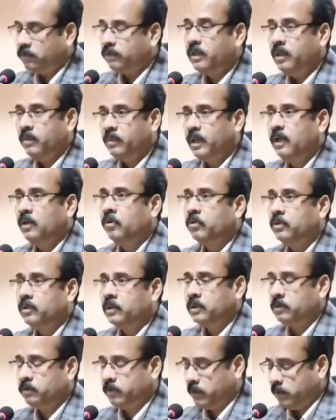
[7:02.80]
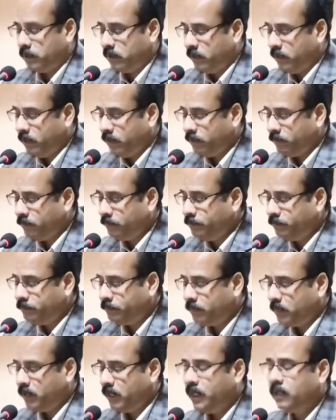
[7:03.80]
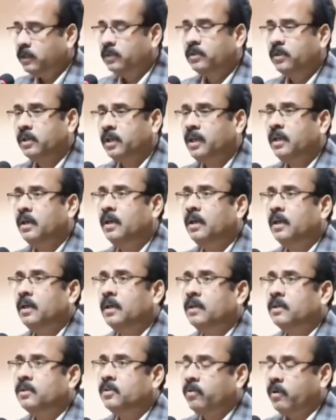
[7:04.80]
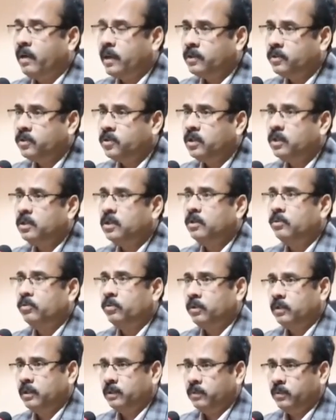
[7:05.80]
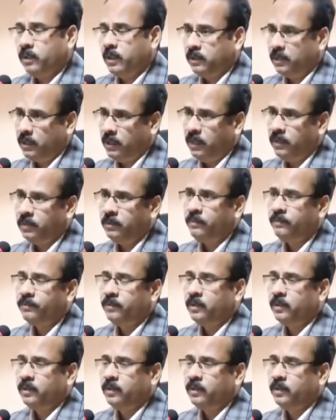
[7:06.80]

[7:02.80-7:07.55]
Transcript: female voters were there, and 3 transgender voters were there.